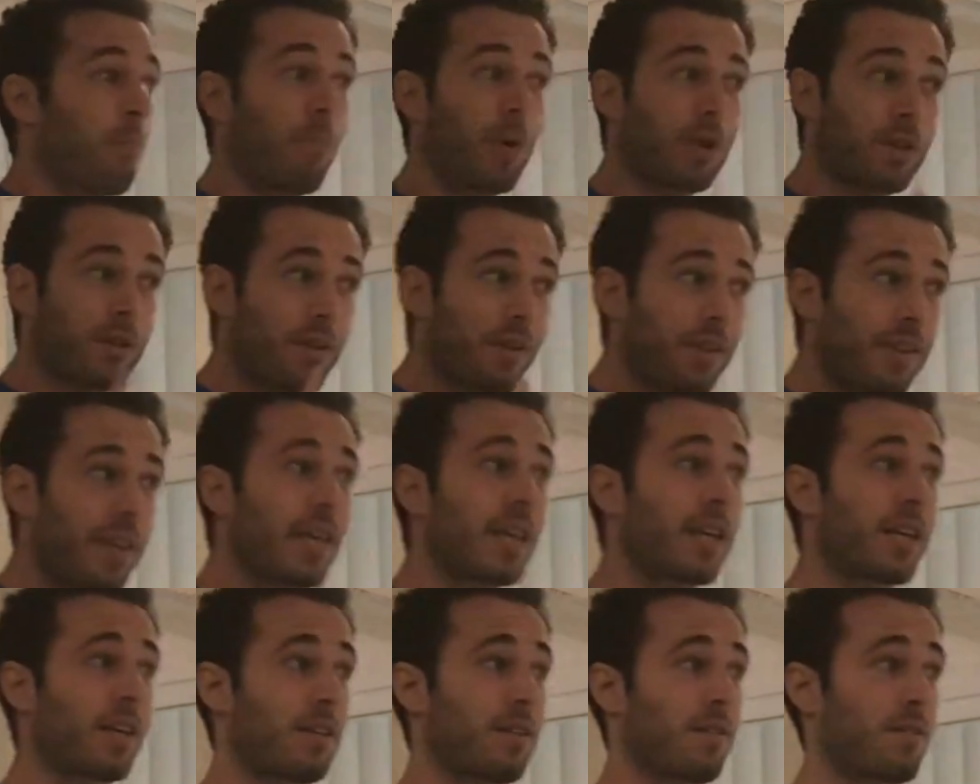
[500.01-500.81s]
But the
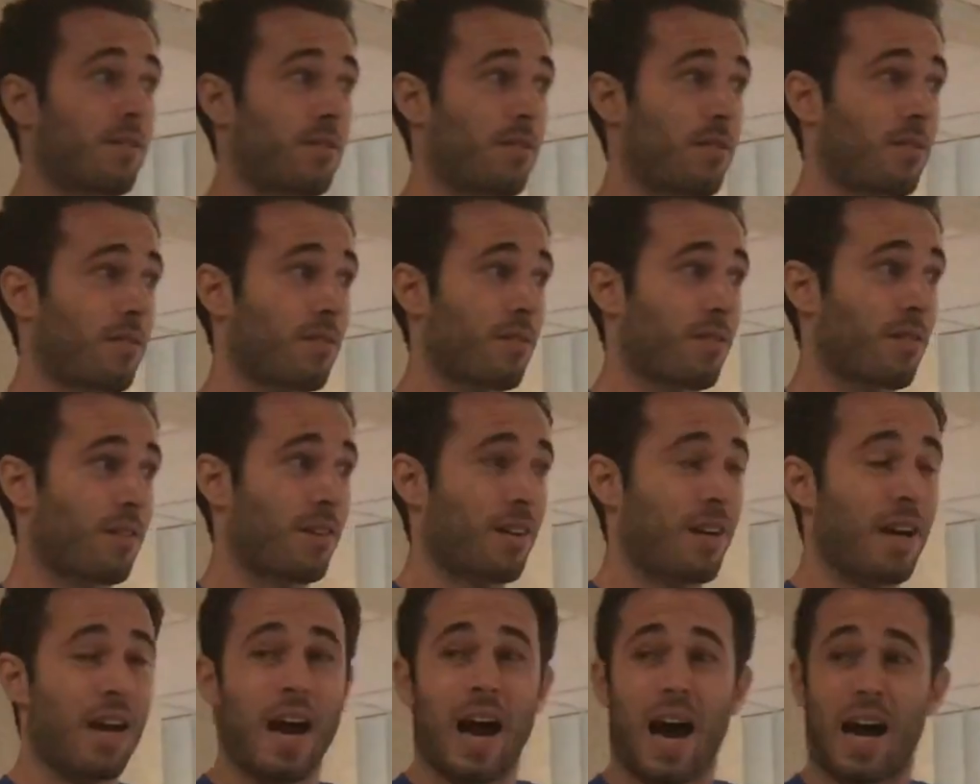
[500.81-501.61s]
thing is,
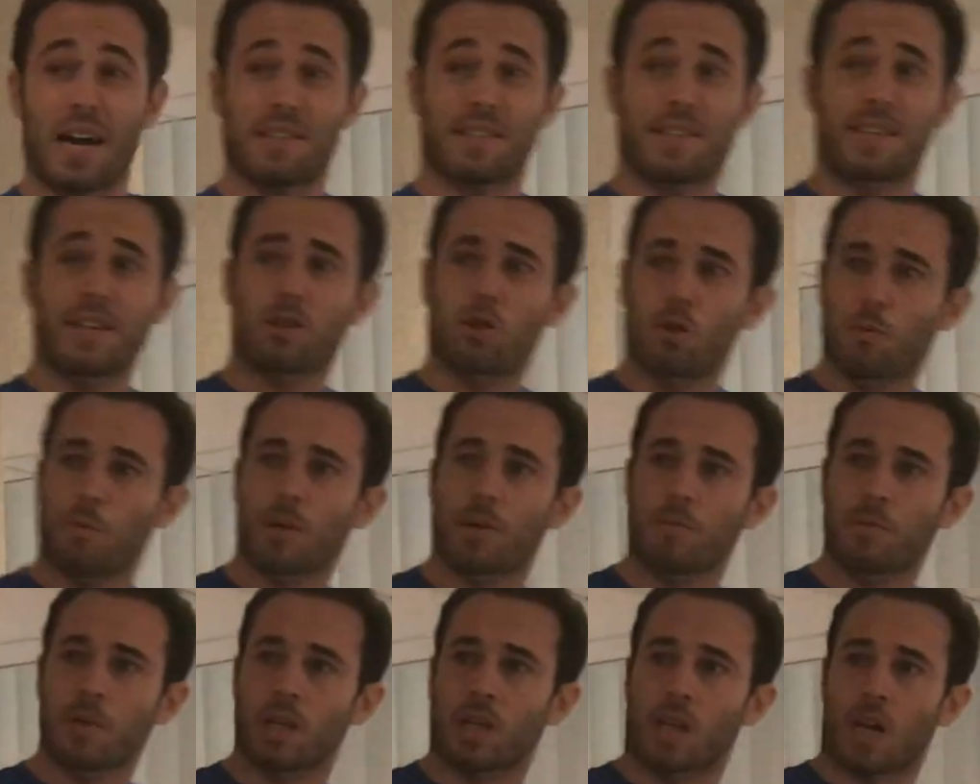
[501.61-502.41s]
I said to
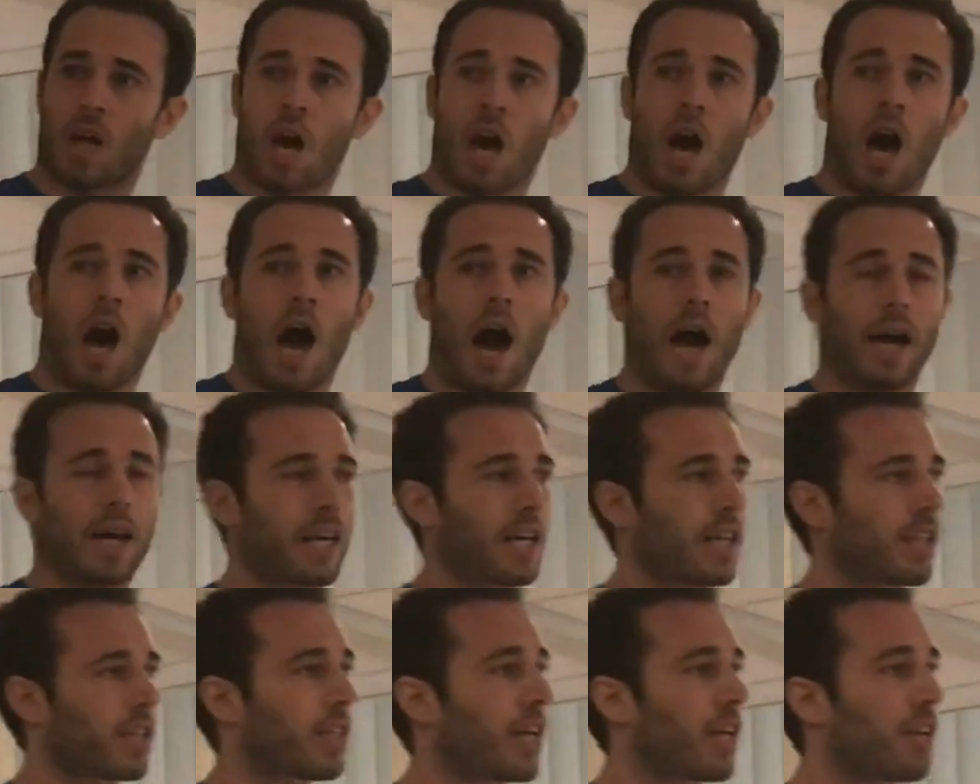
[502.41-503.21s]
Ming Ming, I
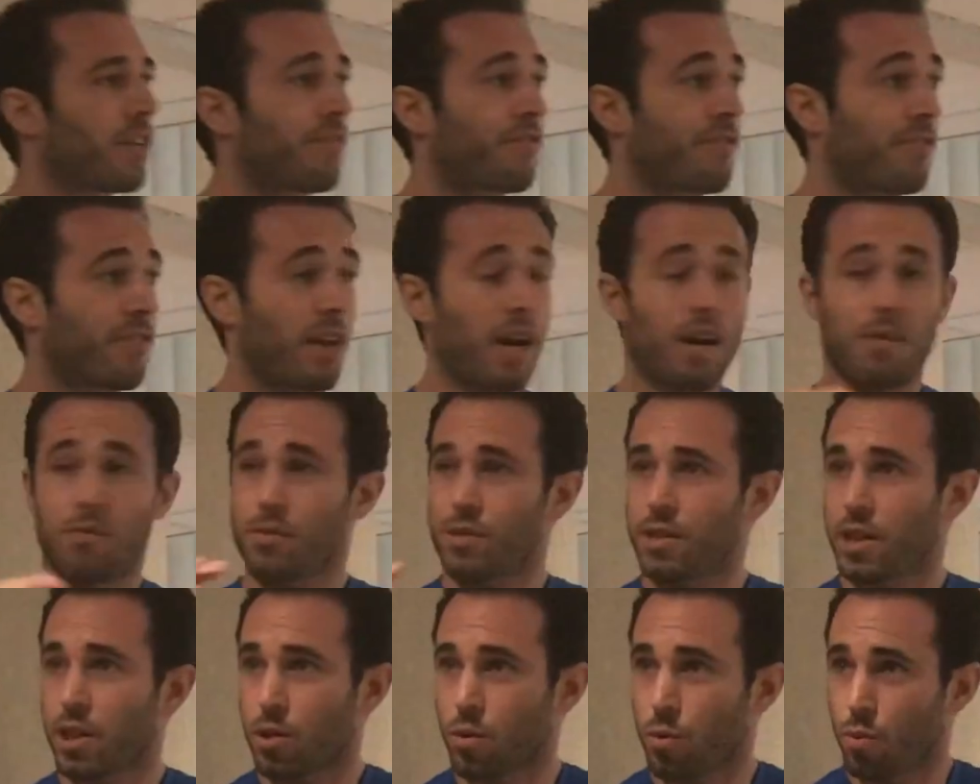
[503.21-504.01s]
can get
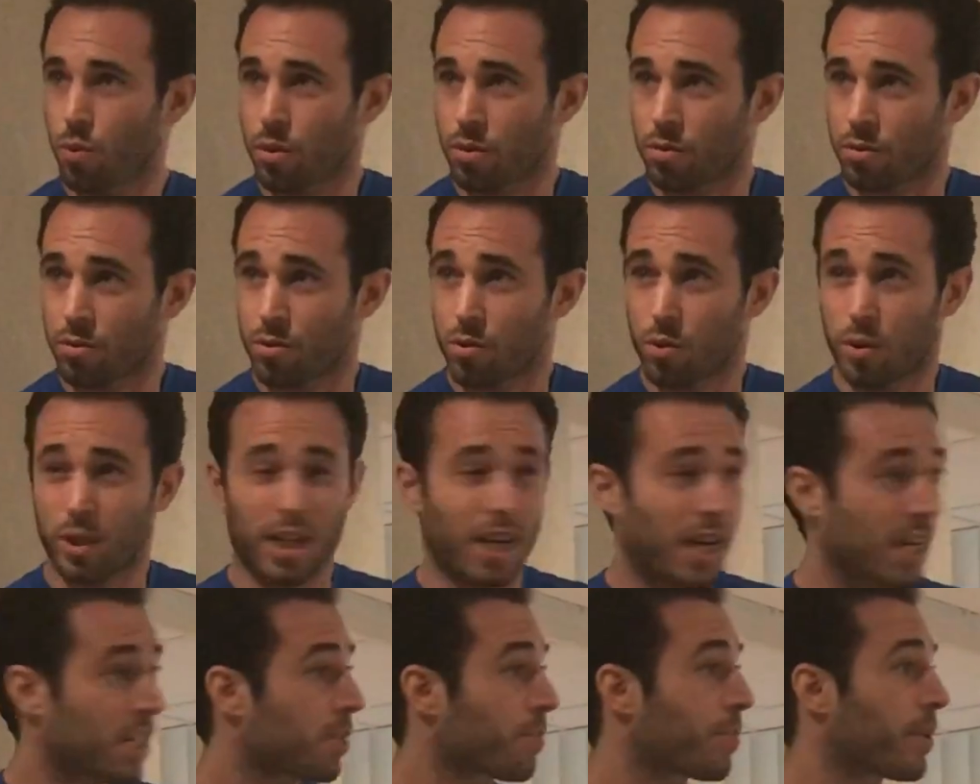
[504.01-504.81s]
everything you want. You
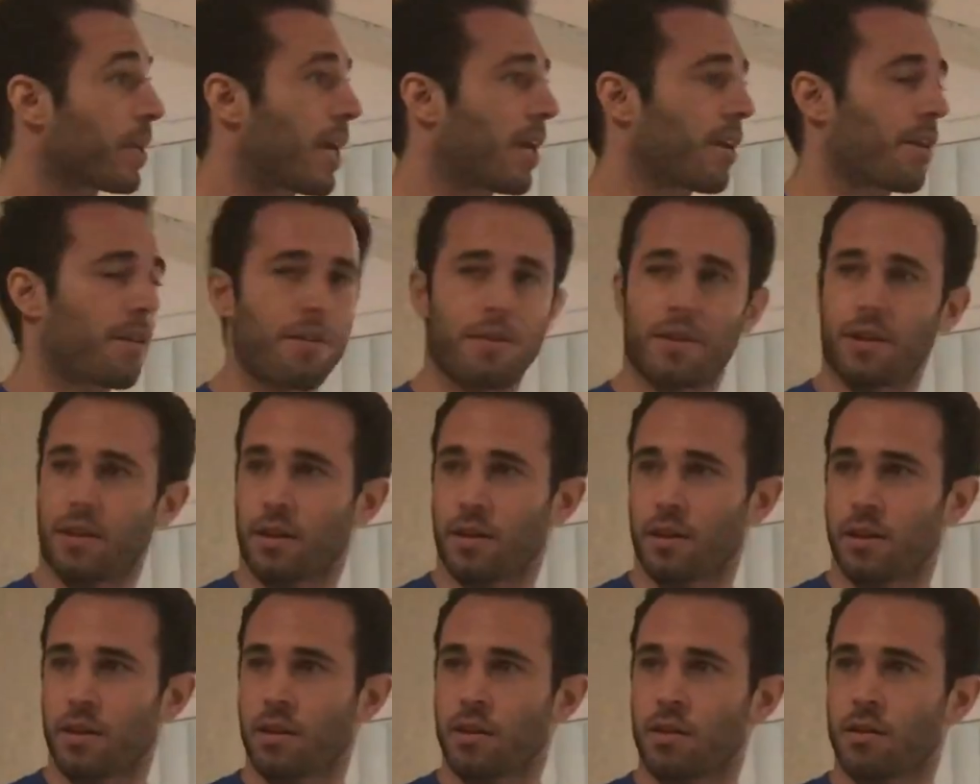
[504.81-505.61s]
can ask me anything.
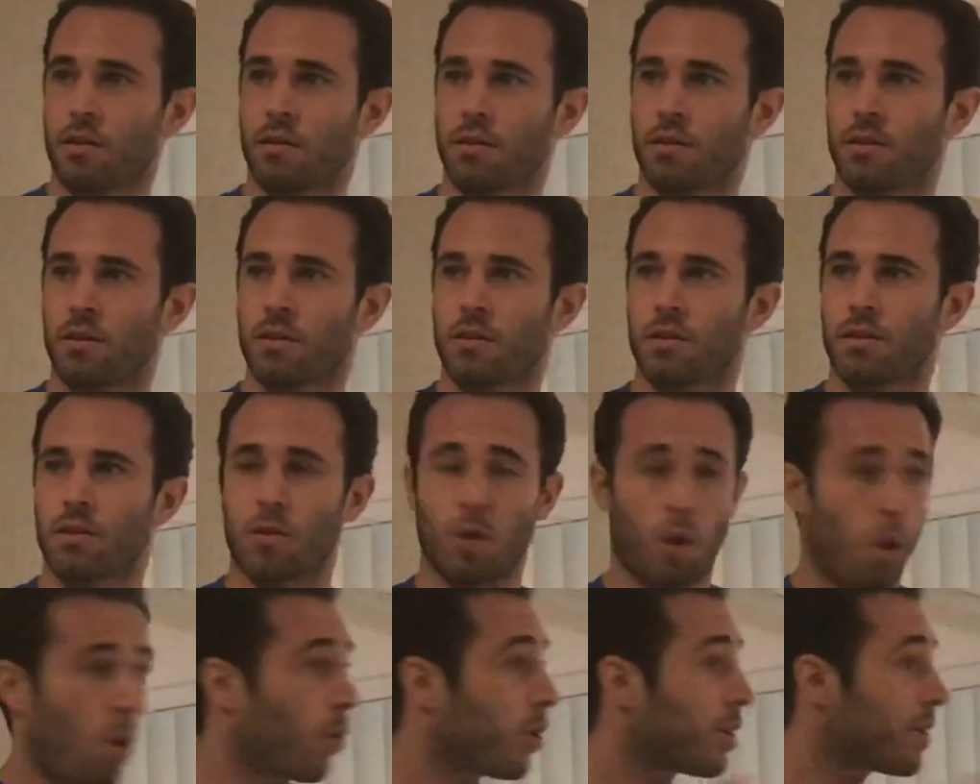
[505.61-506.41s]

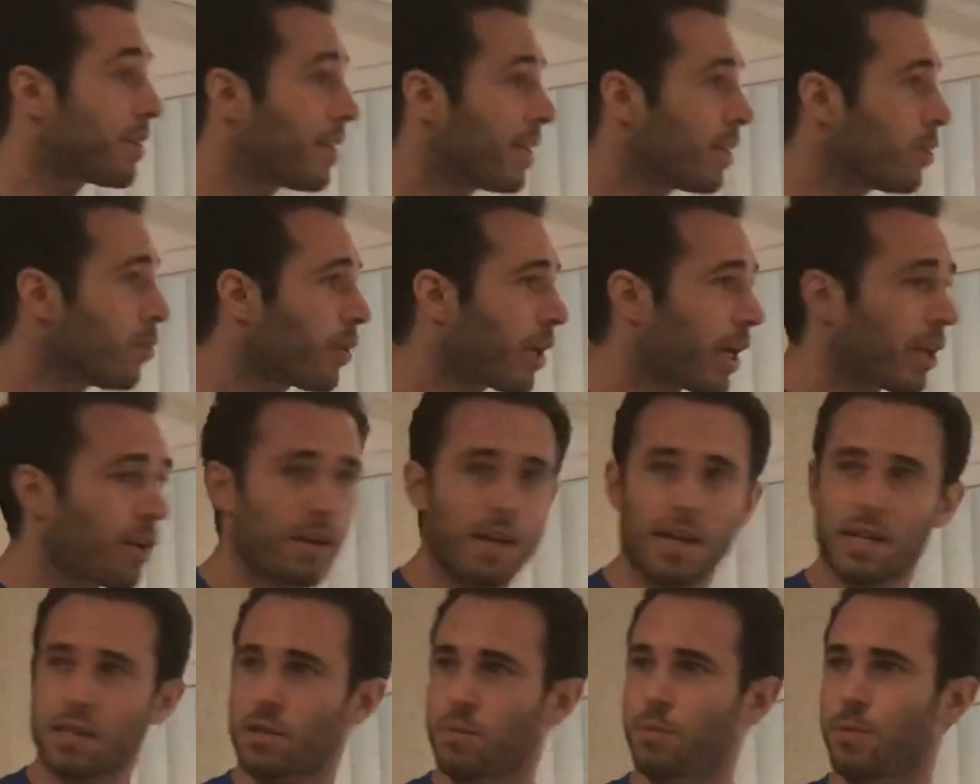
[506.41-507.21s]
The only thing you
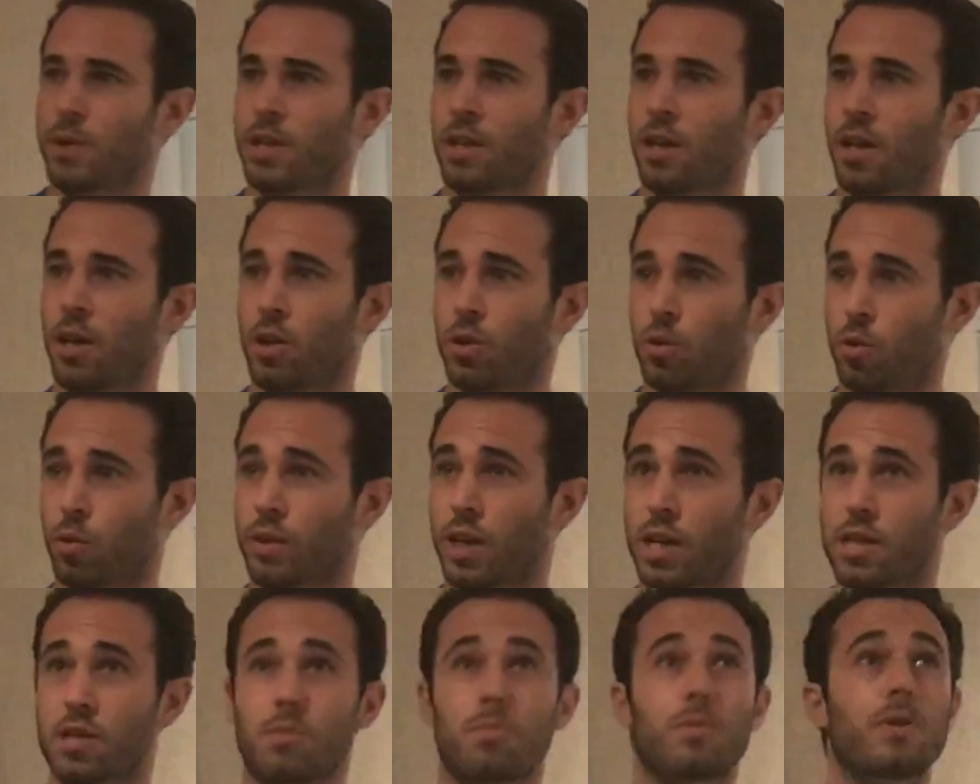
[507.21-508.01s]
cannot ask me,
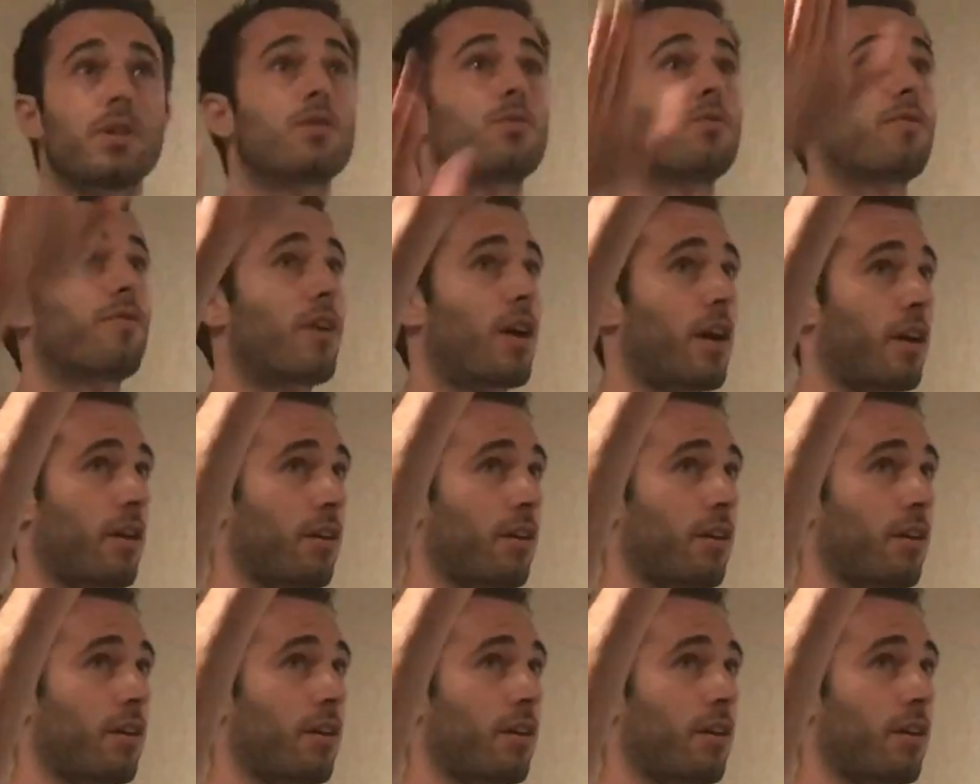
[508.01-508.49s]
don't ask me to